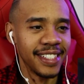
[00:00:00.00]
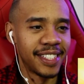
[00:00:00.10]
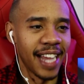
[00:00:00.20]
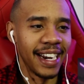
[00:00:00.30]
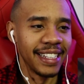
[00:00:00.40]

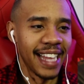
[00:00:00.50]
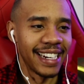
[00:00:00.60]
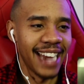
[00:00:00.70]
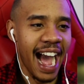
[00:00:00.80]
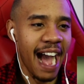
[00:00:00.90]
Sonic, like
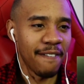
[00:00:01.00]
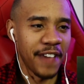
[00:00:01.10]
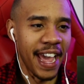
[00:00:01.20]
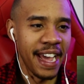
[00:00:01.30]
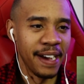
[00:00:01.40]
nah,
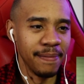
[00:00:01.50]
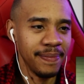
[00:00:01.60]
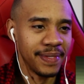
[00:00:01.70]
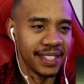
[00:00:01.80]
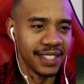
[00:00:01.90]
fam.
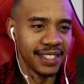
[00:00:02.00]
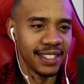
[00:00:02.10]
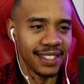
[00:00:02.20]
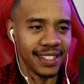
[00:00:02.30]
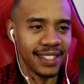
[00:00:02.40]
Fix the world.